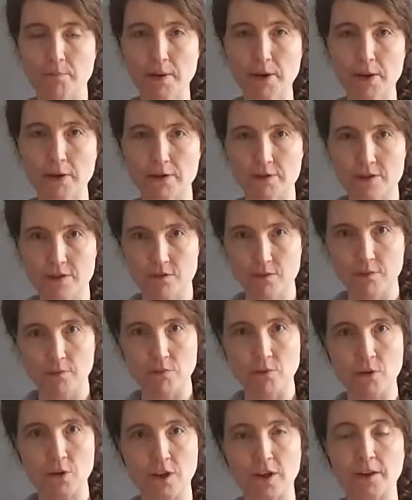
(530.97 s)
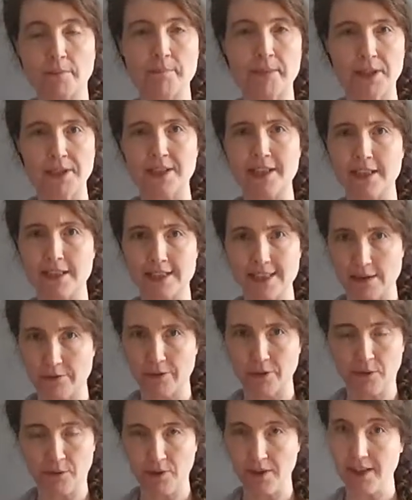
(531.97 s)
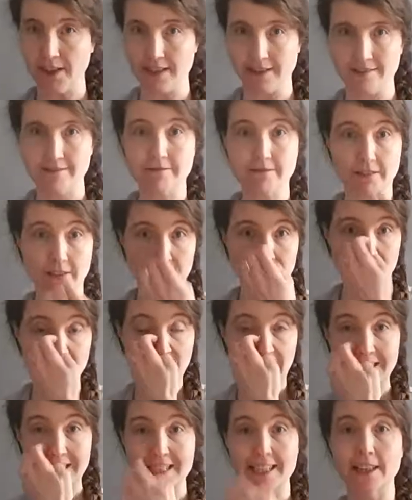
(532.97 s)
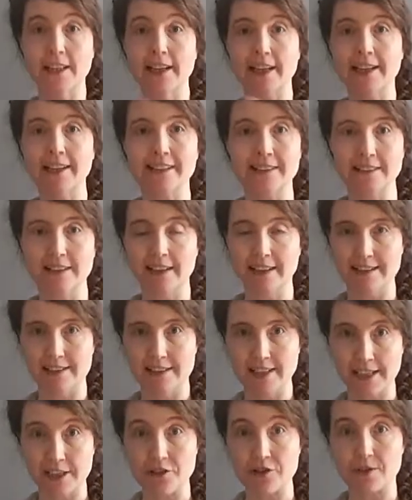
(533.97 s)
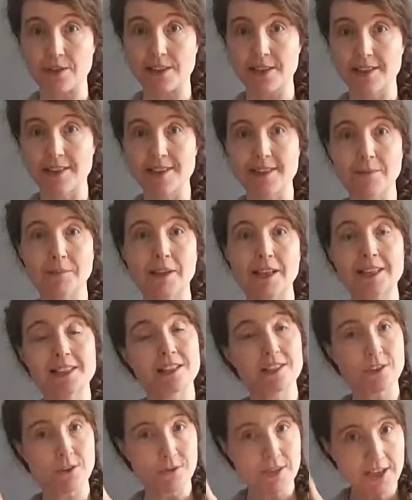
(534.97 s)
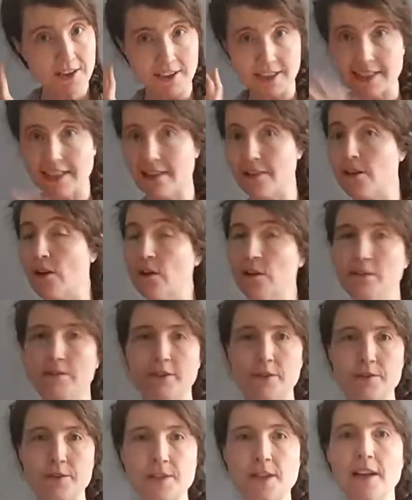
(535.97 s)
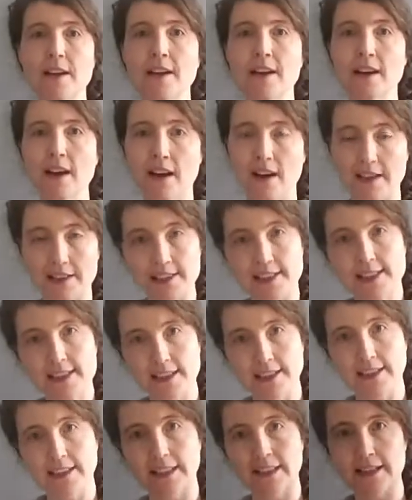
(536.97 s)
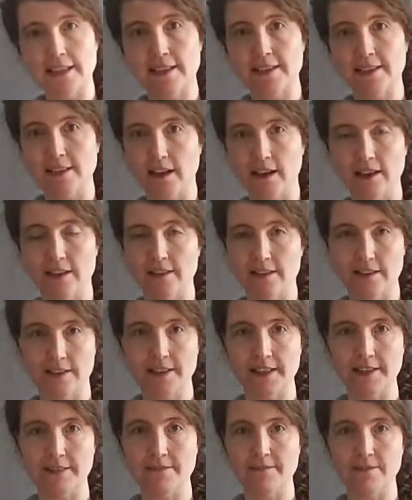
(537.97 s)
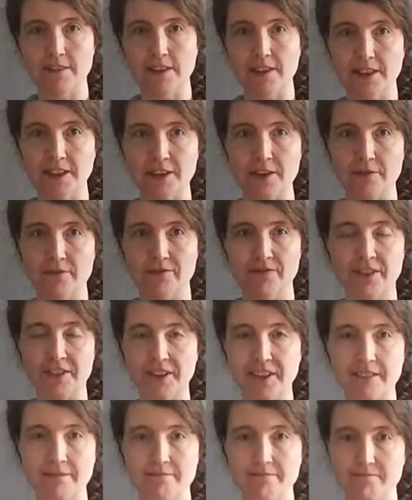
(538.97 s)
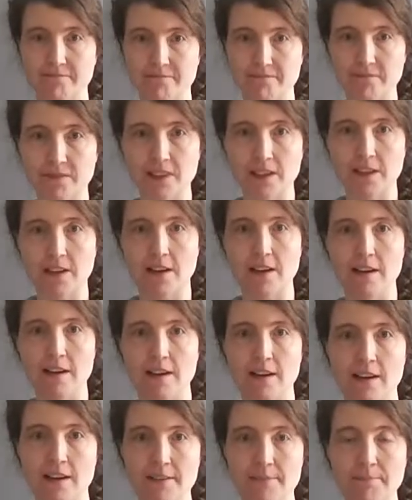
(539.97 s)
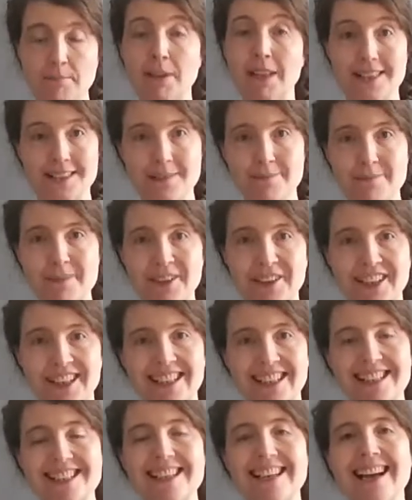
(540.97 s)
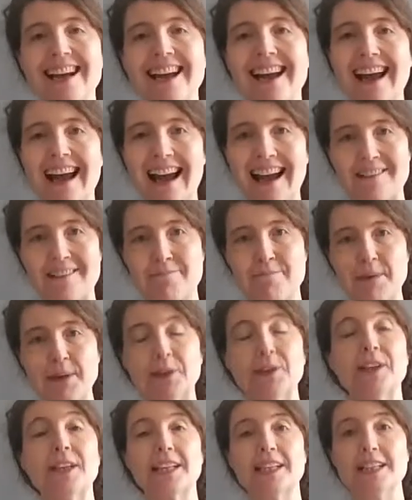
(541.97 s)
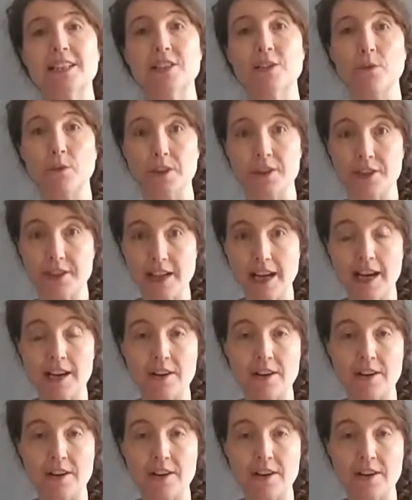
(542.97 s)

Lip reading: post-war buildings that were really shanty-like and dangerous in some cases. So tearing down all of those unsightly, very unpleasant buildings, and building these gorgeous